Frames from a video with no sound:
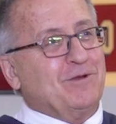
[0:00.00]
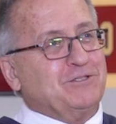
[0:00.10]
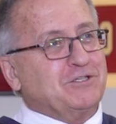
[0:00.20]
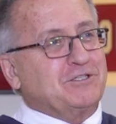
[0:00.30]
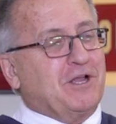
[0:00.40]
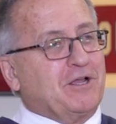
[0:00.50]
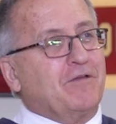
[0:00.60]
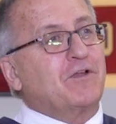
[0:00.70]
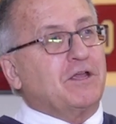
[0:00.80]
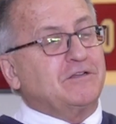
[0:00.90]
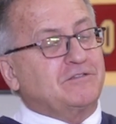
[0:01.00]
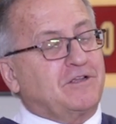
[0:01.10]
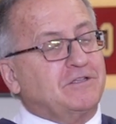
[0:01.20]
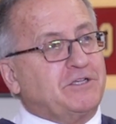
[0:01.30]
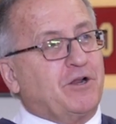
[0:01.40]
But just give
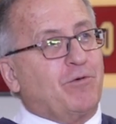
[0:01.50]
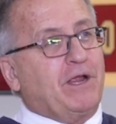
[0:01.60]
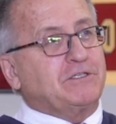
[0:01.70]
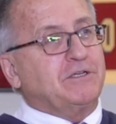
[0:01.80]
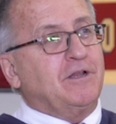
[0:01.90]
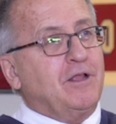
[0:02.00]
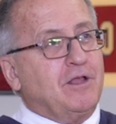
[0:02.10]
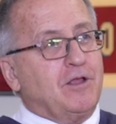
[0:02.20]
consideration,